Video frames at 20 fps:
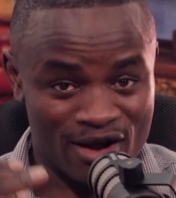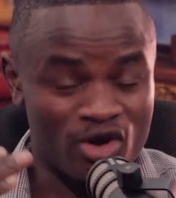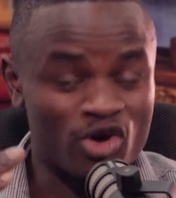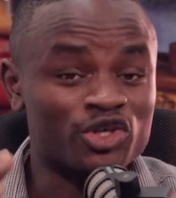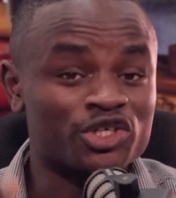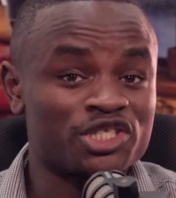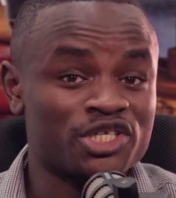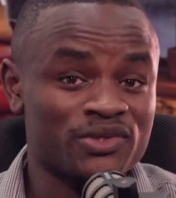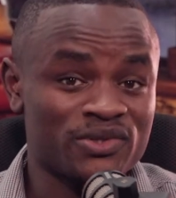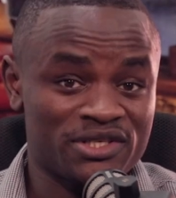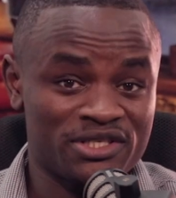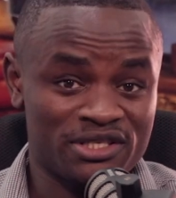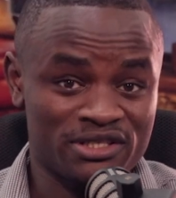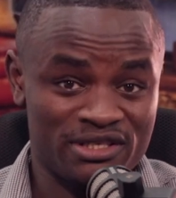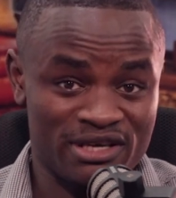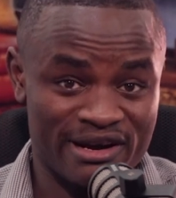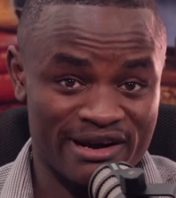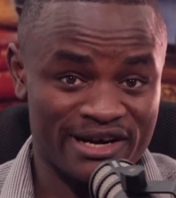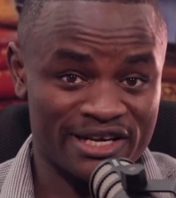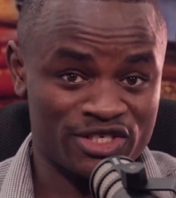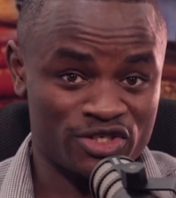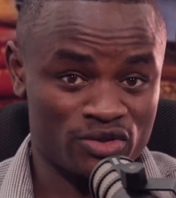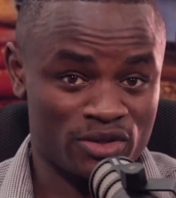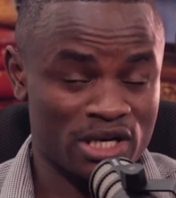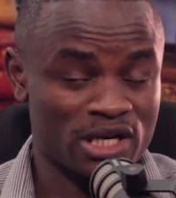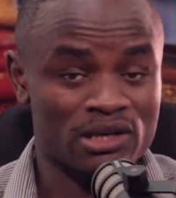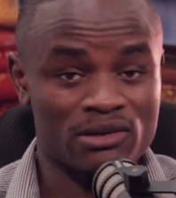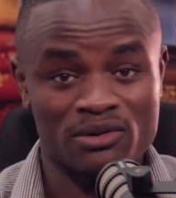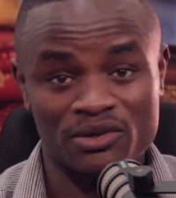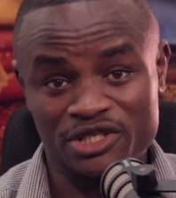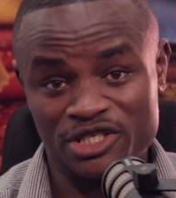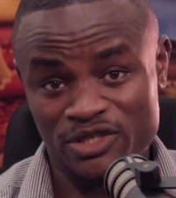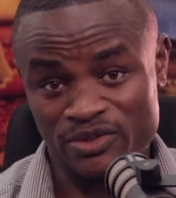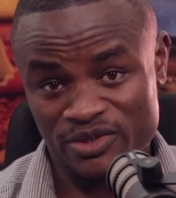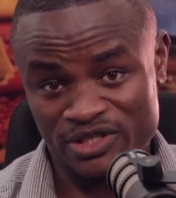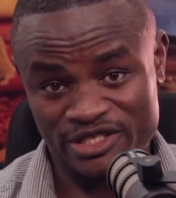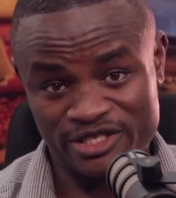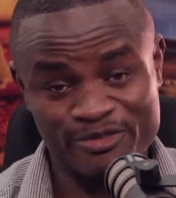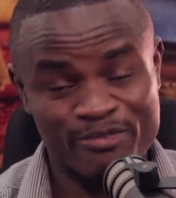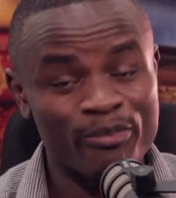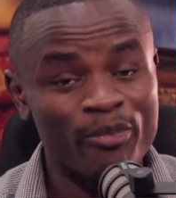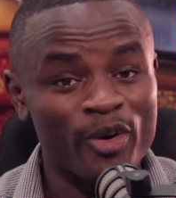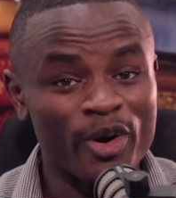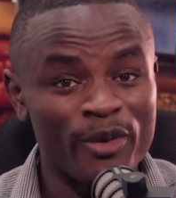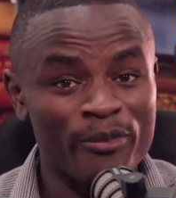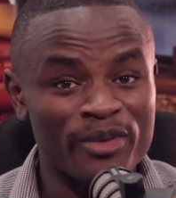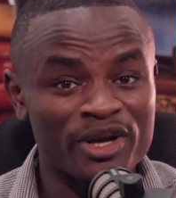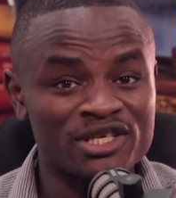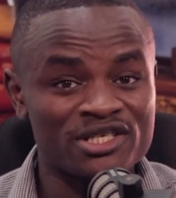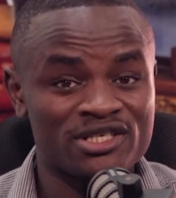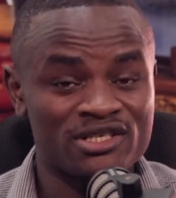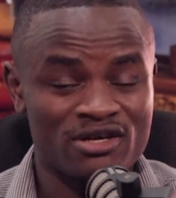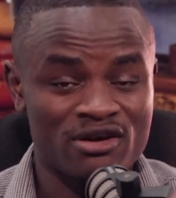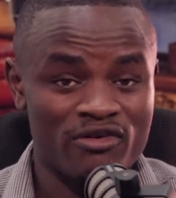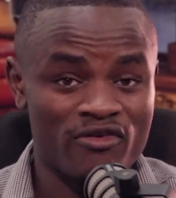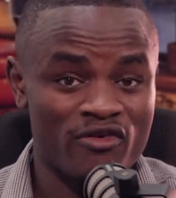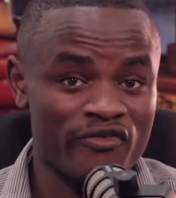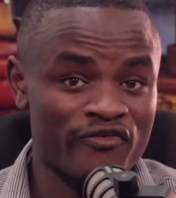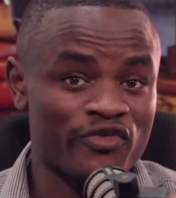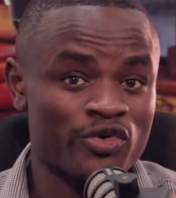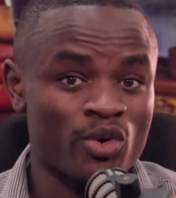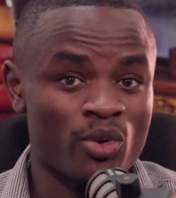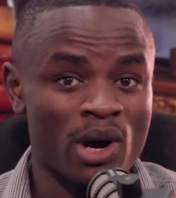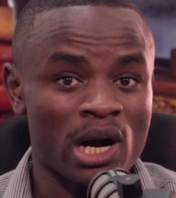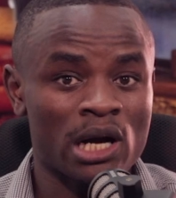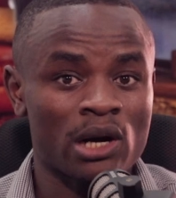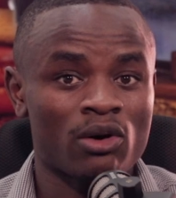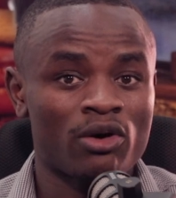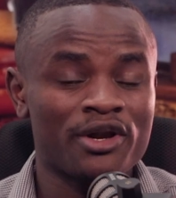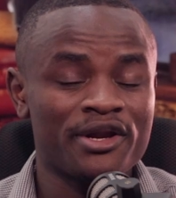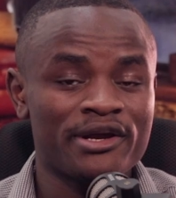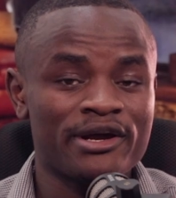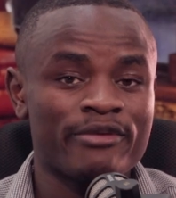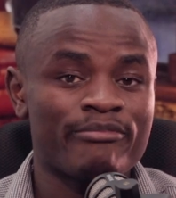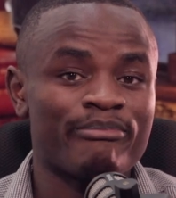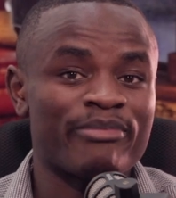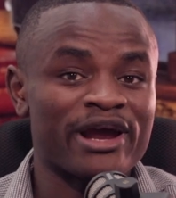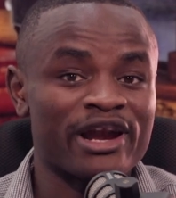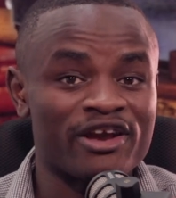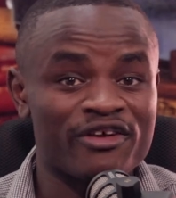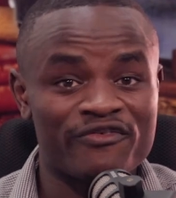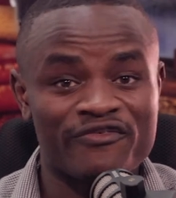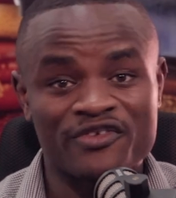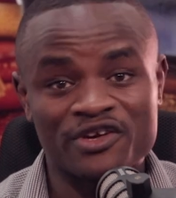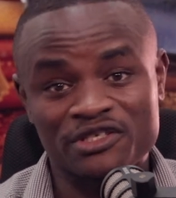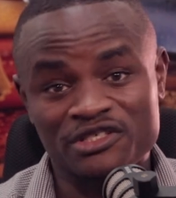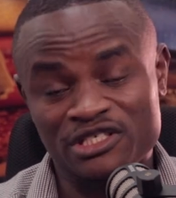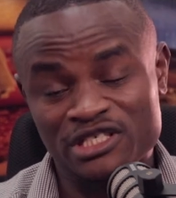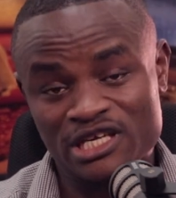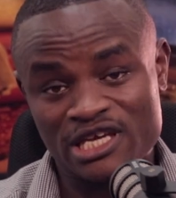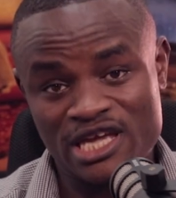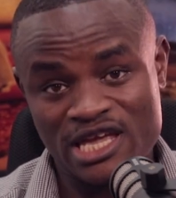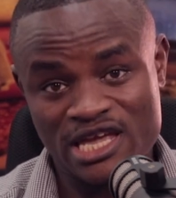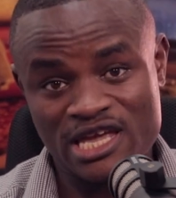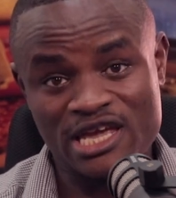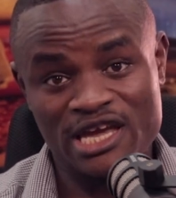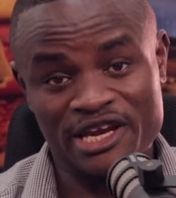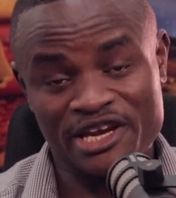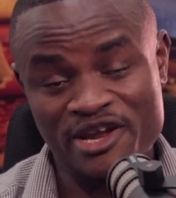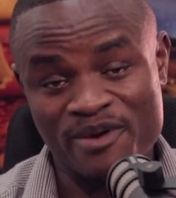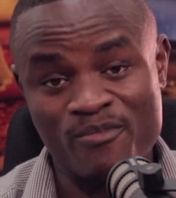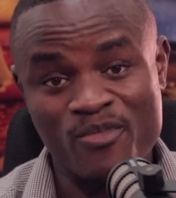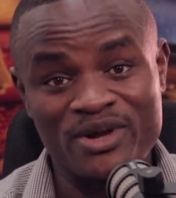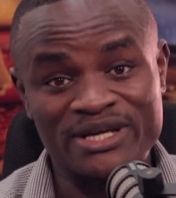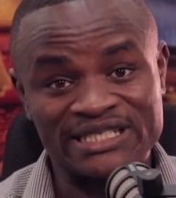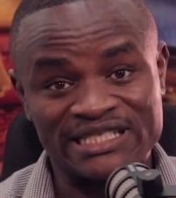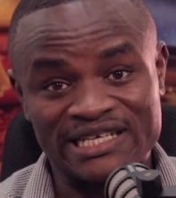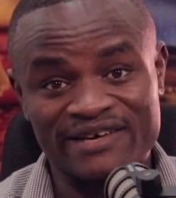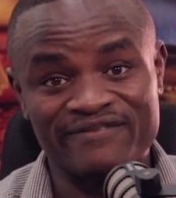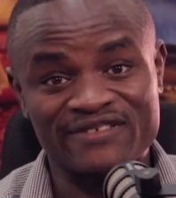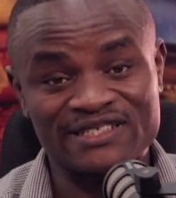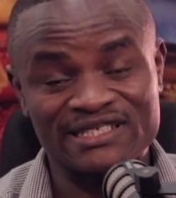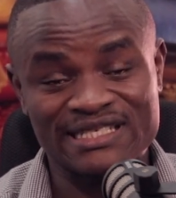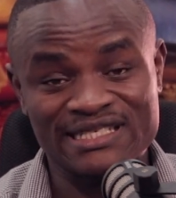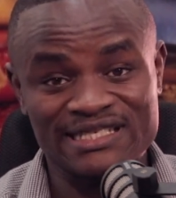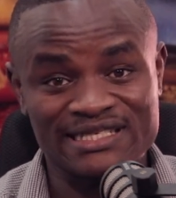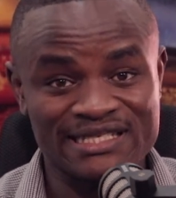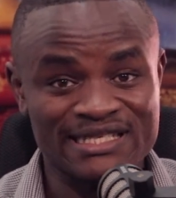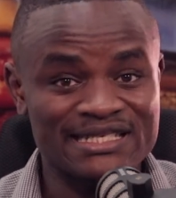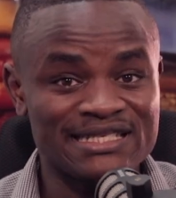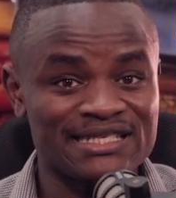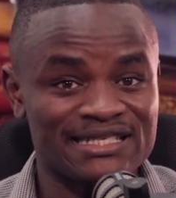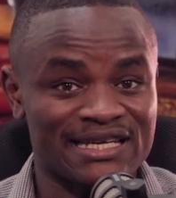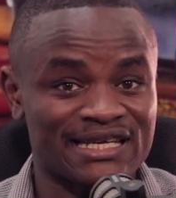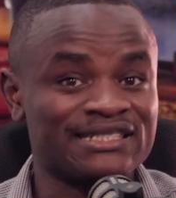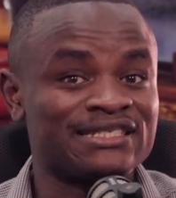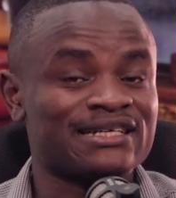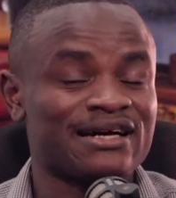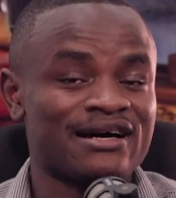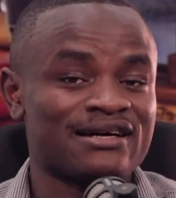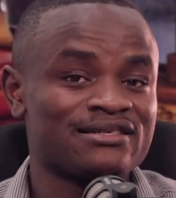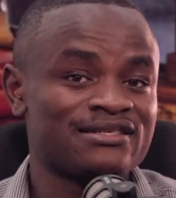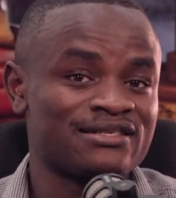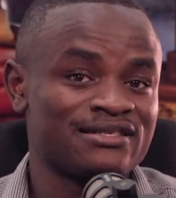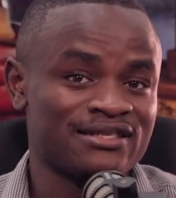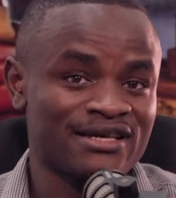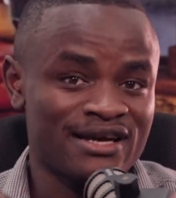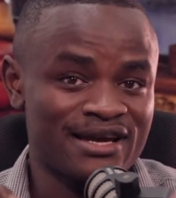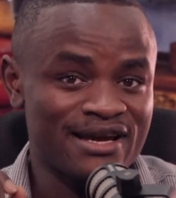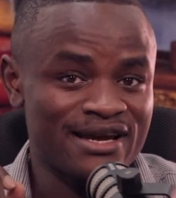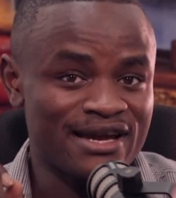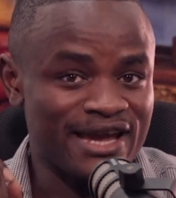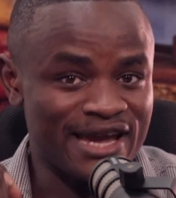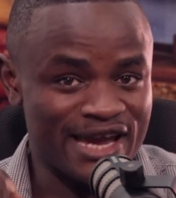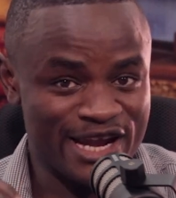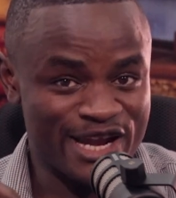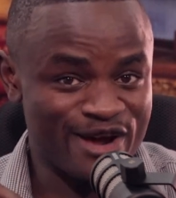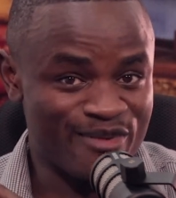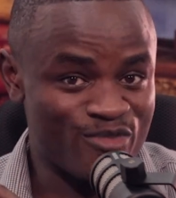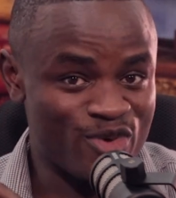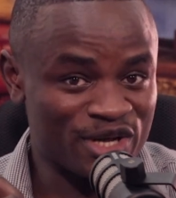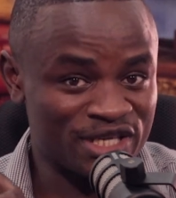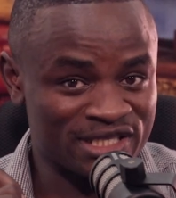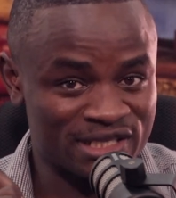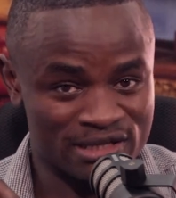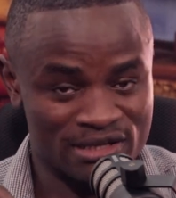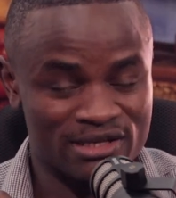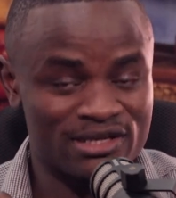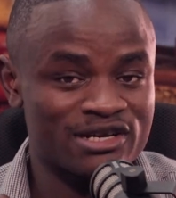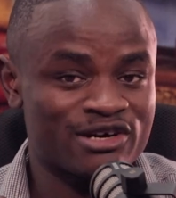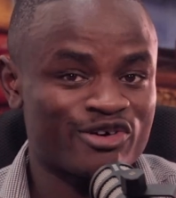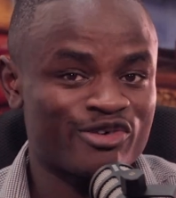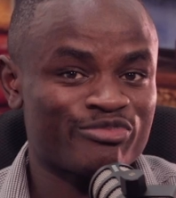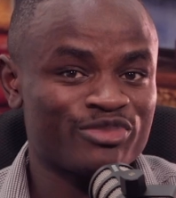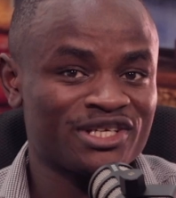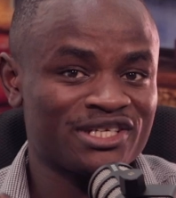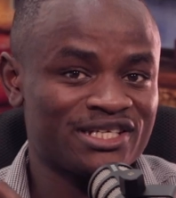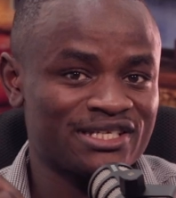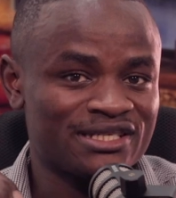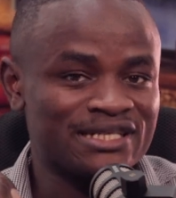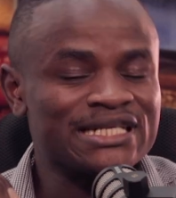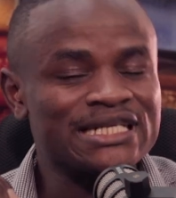continuous integration and continuous deployment of your workload by leveraging key AWS services such as AWS Code Commit,